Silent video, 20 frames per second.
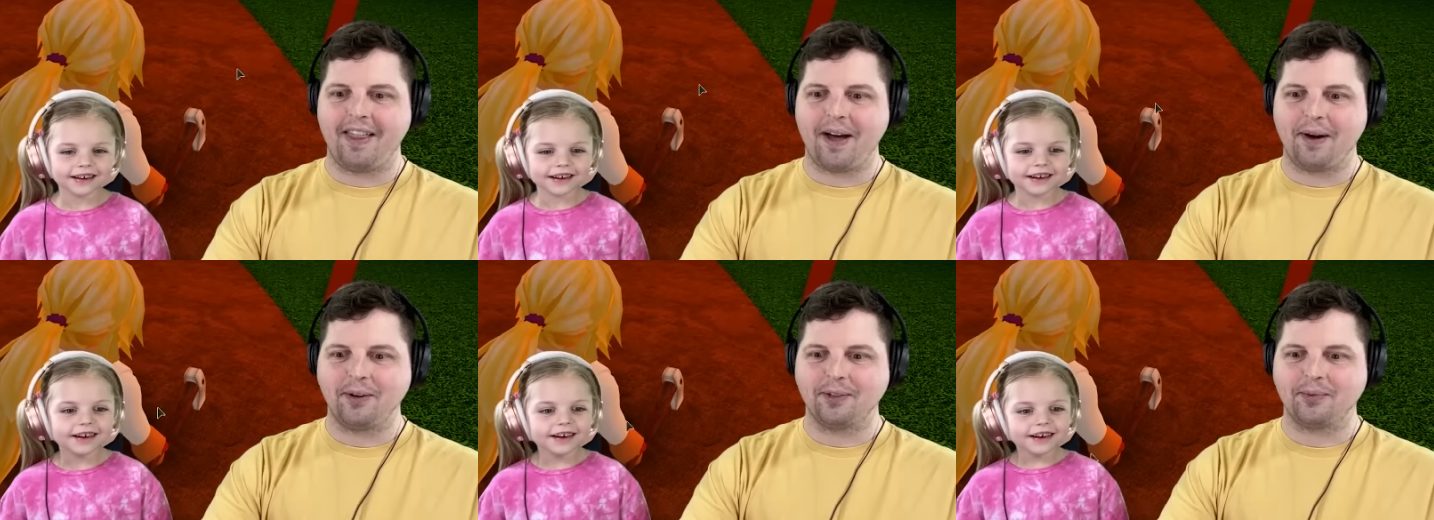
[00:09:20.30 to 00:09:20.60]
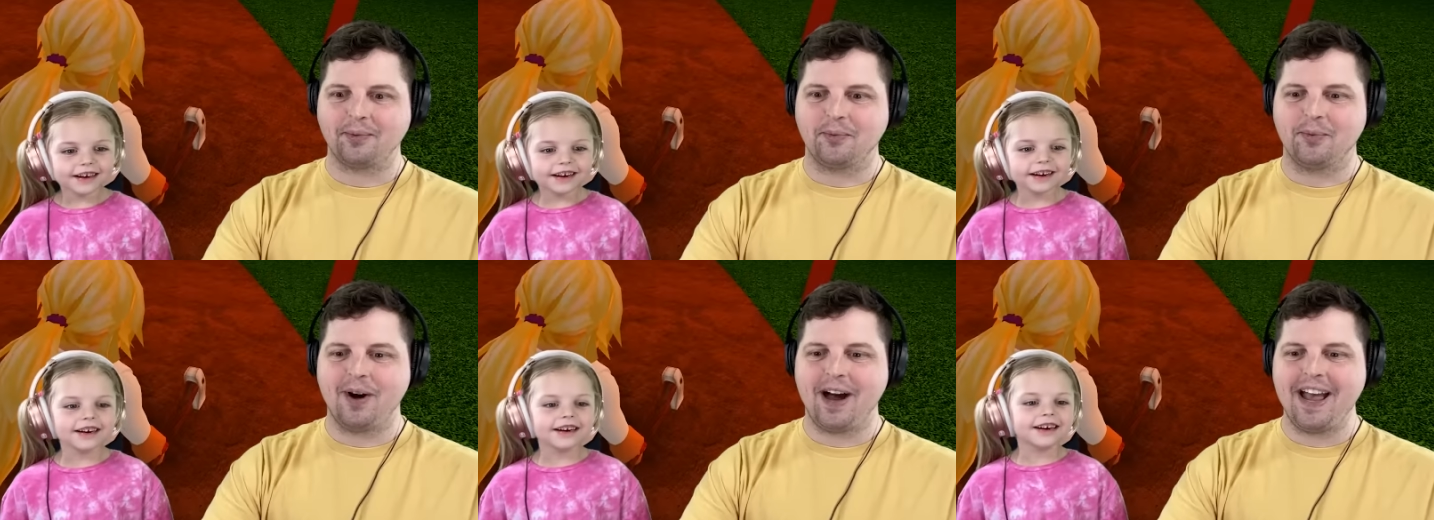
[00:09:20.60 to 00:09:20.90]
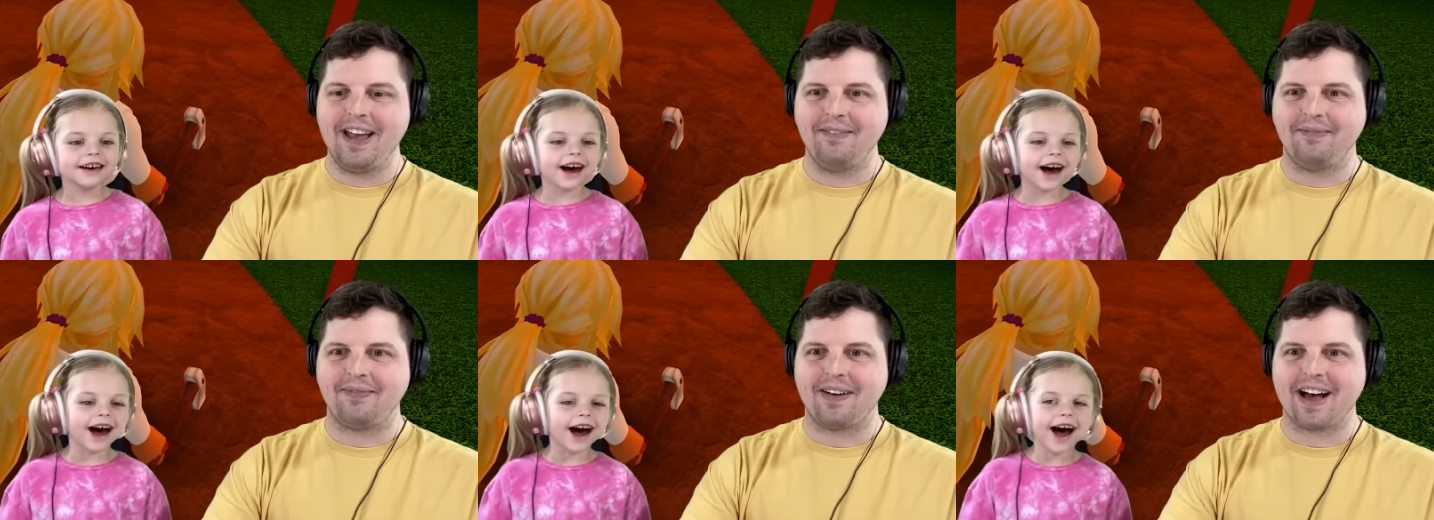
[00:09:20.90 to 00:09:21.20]
Speaker 1: that was
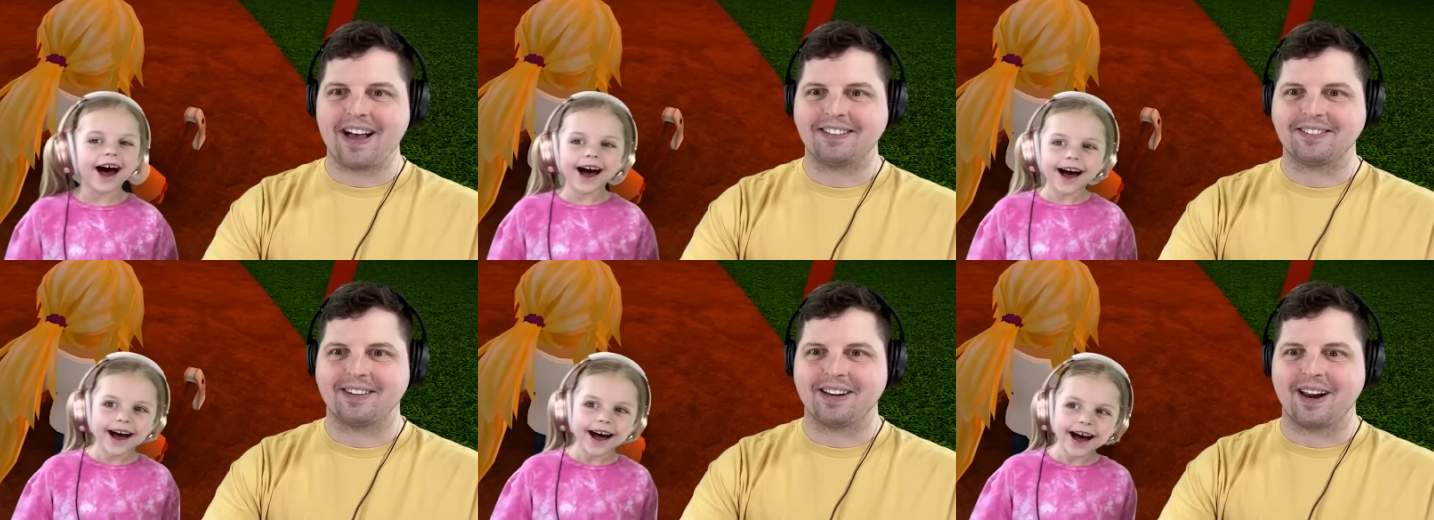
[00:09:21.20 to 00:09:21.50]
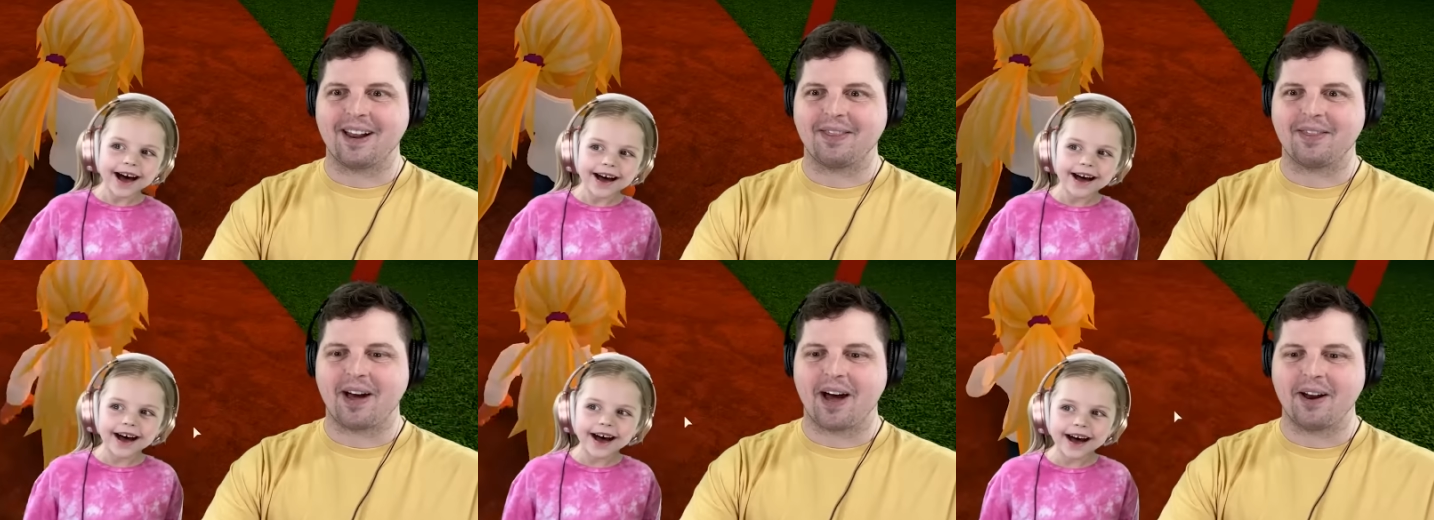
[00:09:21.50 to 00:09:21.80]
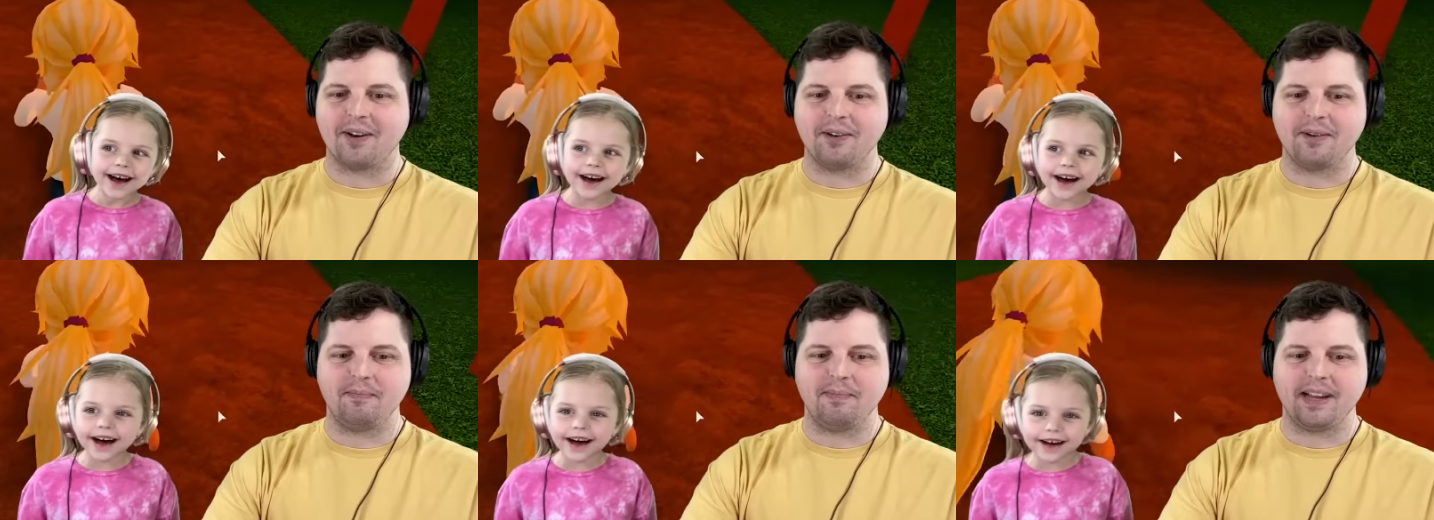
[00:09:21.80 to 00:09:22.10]
way faster than I thought
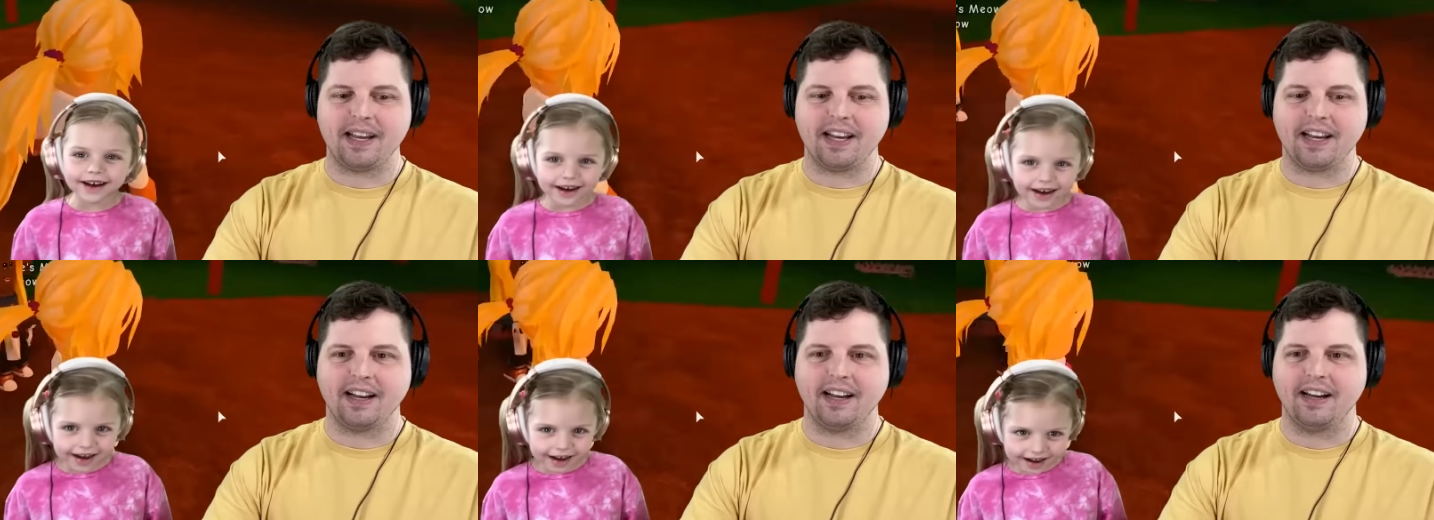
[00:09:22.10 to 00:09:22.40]
it would be.